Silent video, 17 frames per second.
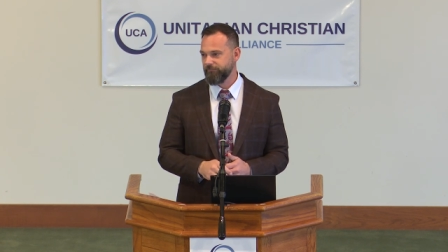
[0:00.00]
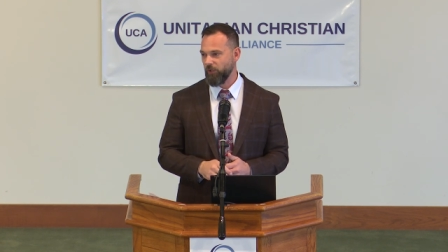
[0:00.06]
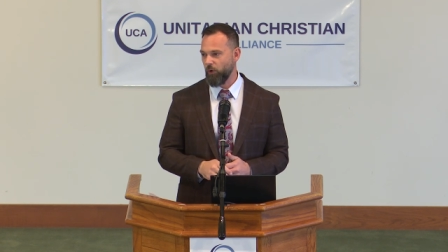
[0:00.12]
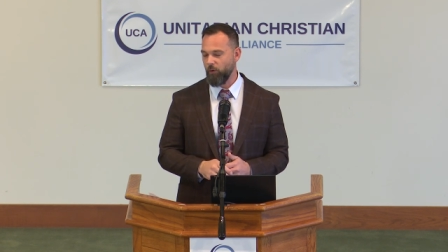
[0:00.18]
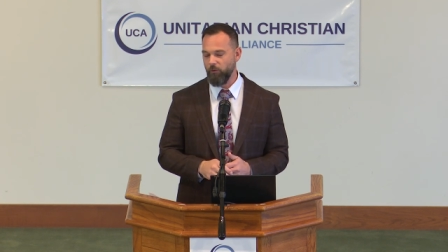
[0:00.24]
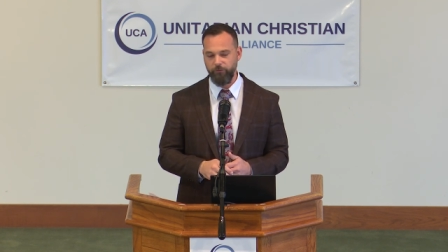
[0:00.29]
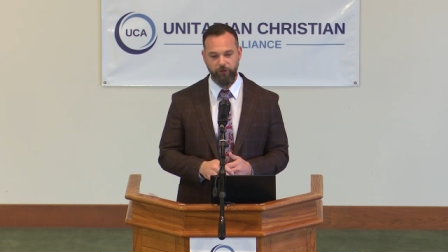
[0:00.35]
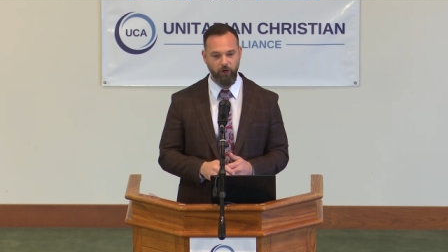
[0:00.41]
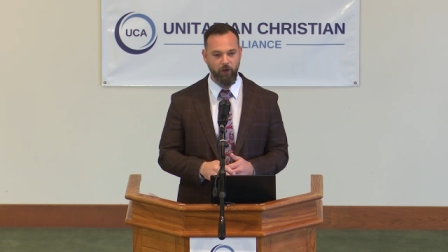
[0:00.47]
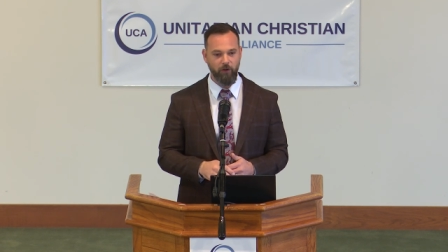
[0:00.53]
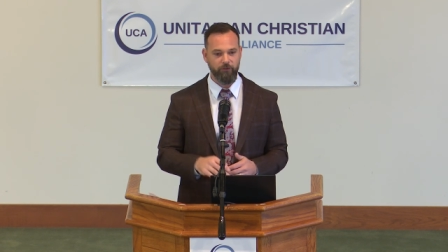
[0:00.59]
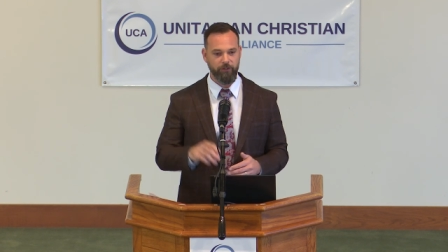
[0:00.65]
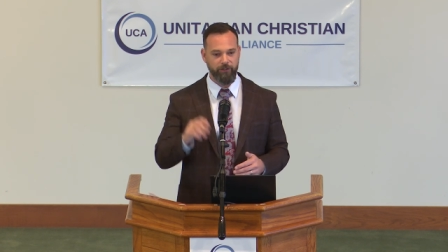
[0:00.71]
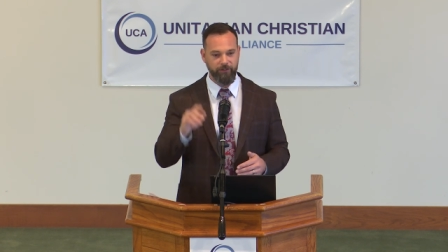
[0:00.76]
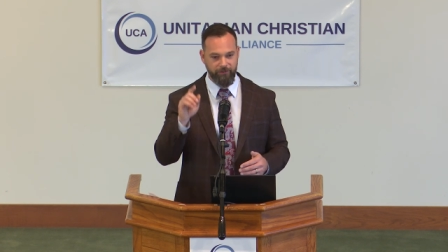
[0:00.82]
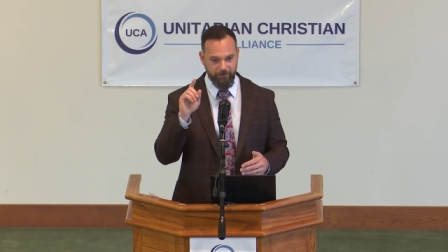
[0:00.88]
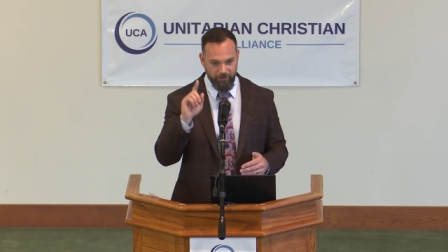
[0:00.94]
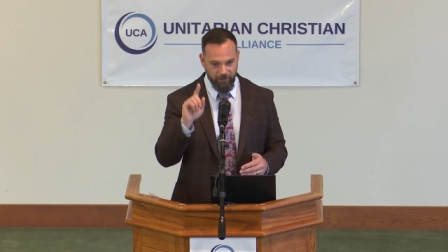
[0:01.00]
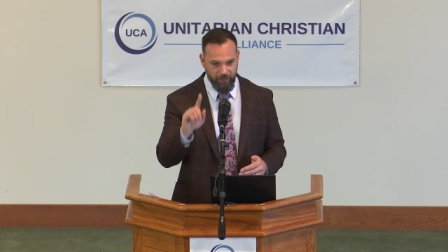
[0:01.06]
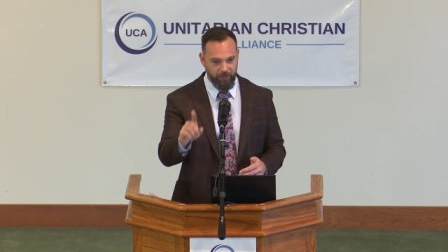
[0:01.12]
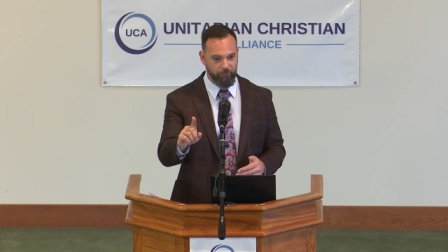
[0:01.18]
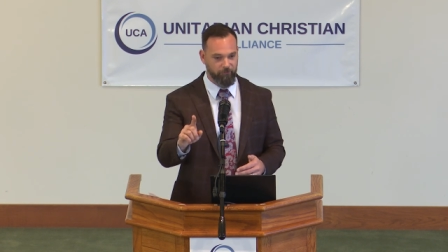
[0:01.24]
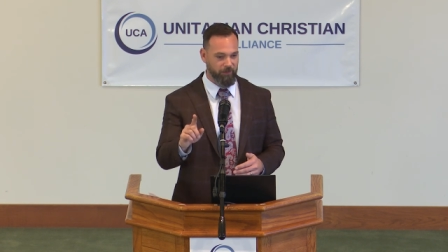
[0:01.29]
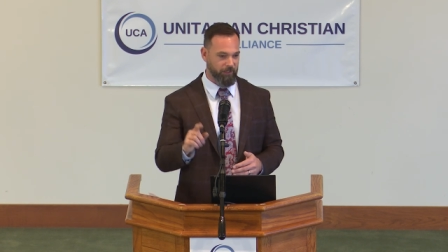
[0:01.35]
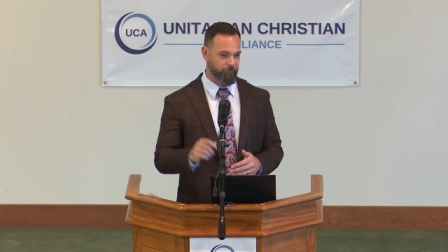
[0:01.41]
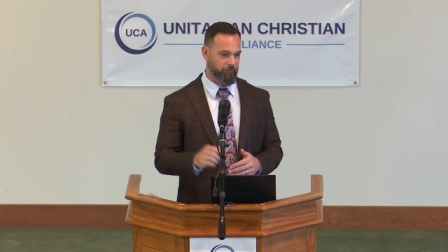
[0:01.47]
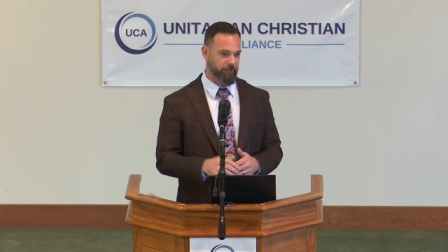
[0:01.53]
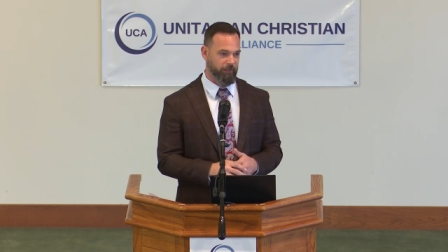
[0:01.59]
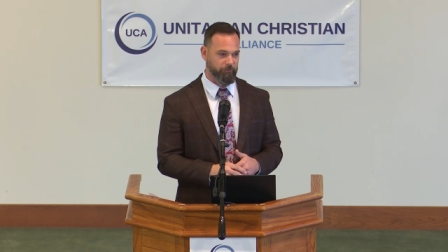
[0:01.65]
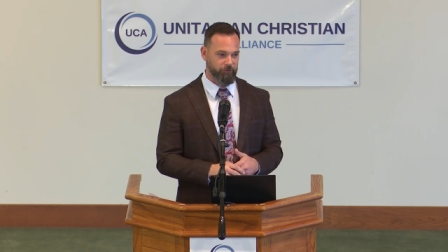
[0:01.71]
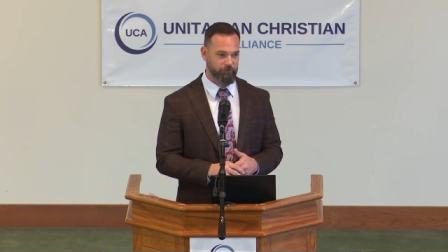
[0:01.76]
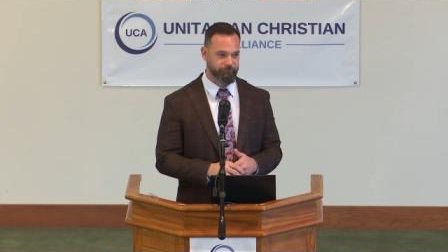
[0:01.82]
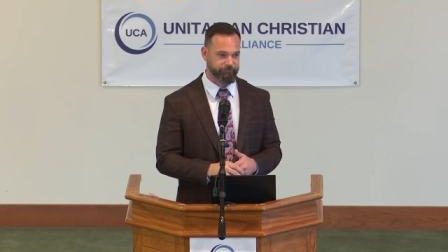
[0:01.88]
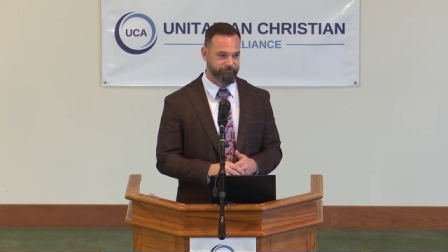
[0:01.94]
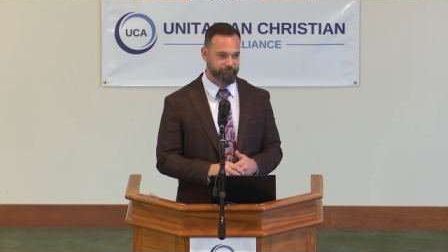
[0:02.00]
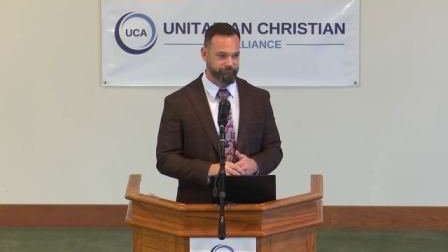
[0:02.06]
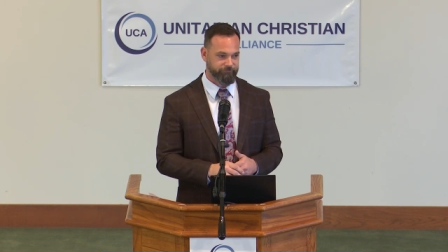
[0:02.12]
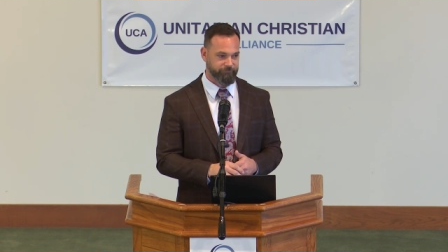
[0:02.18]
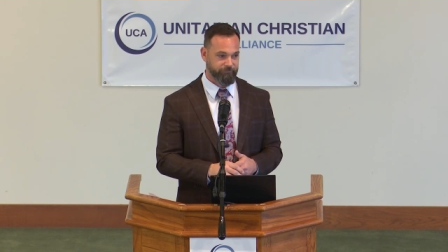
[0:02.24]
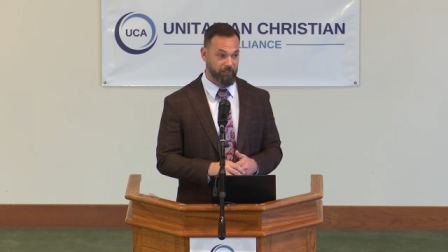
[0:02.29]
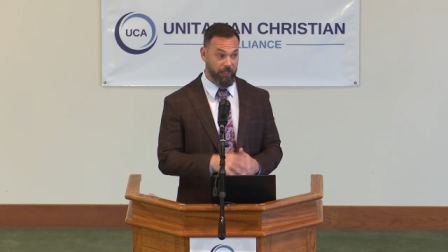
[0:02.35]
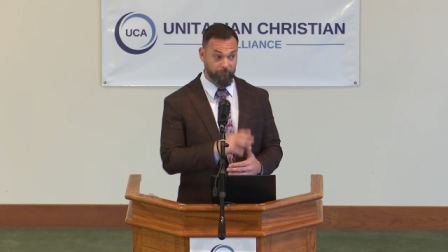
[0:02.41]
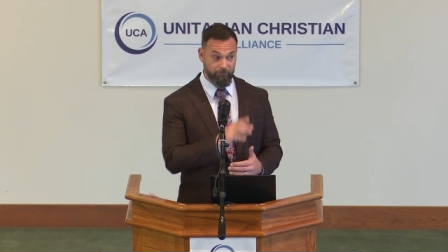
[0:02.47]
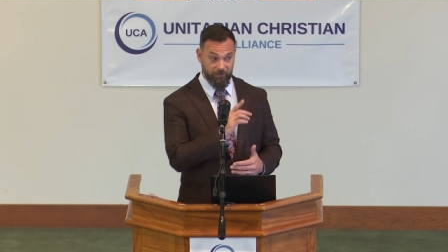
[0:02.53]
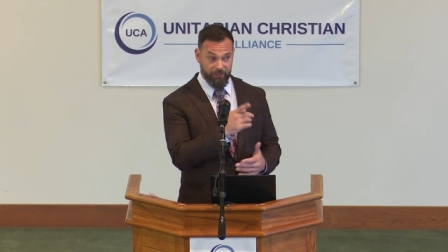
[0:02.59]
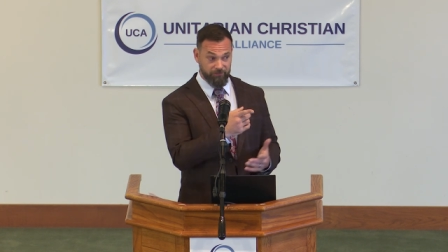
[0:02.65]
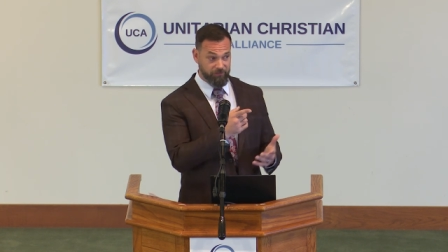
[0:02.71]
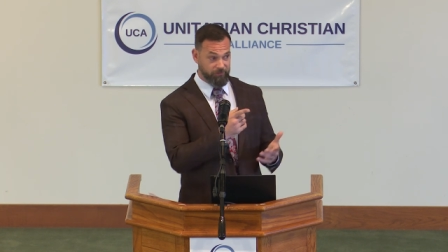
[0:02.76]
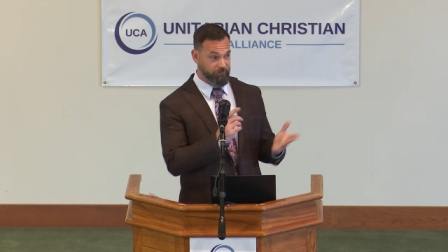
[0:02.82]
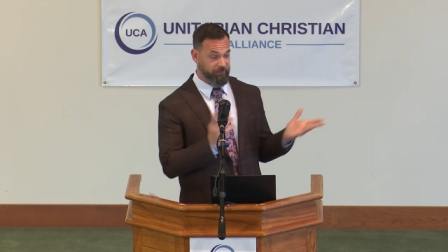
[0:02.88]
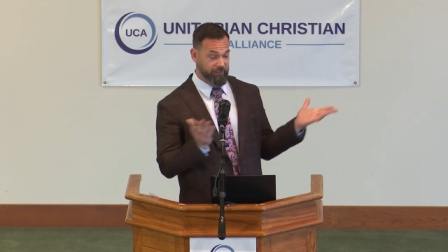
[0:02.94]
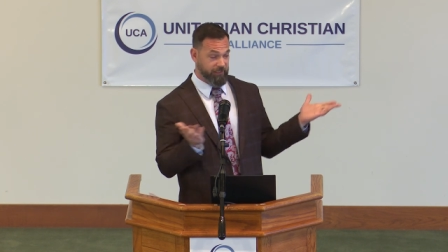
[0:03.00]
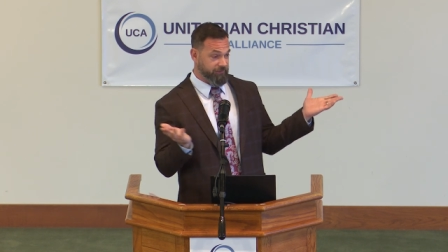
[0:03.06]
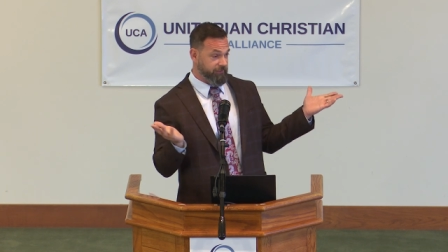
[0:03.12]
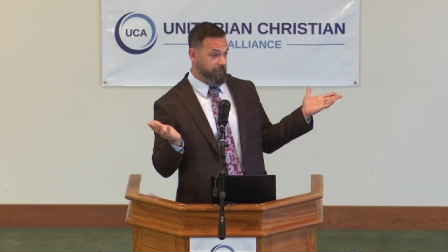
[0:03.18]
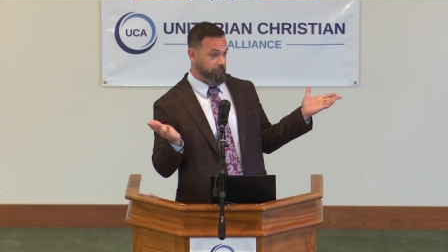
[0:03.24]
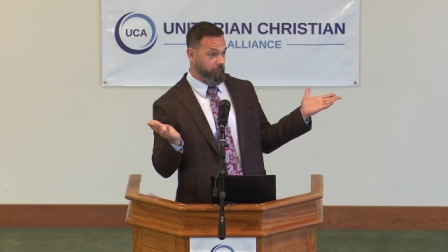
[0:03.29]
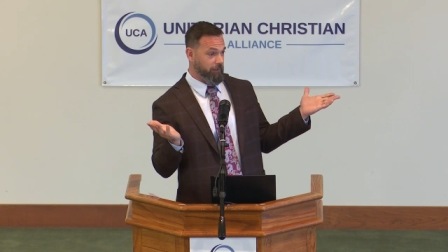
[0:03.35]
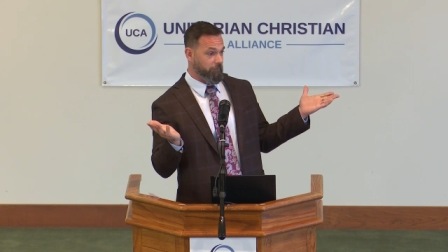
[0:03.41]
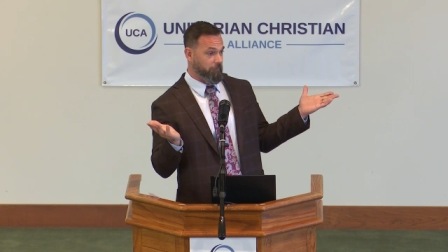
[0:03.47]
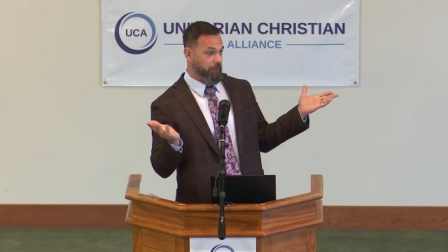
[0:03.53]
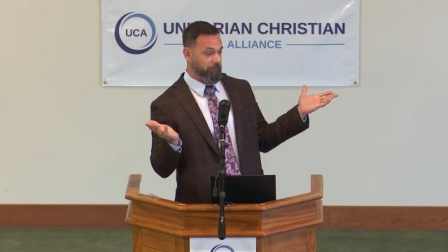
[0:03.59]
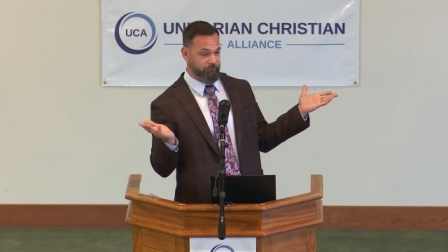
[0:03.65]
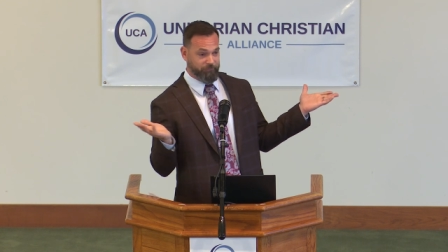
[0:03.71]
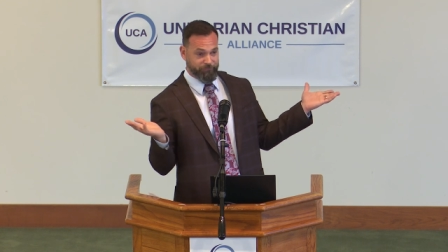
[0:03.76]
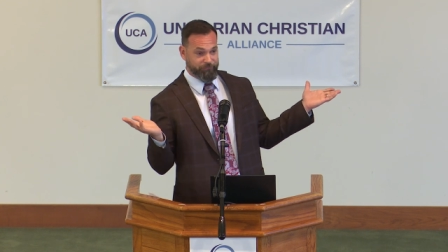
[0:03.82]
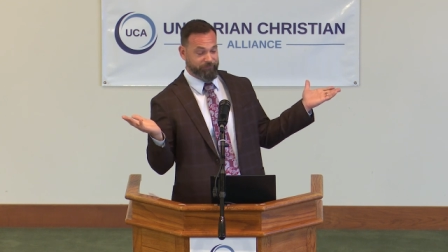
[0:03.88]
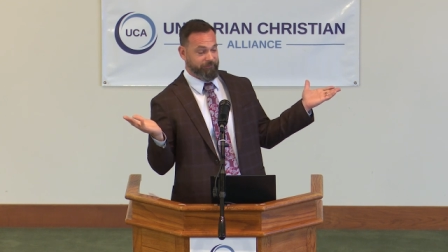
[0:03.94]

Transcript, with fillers: Over and over, not in my Bible. I'm not doing that. It's not my Bible.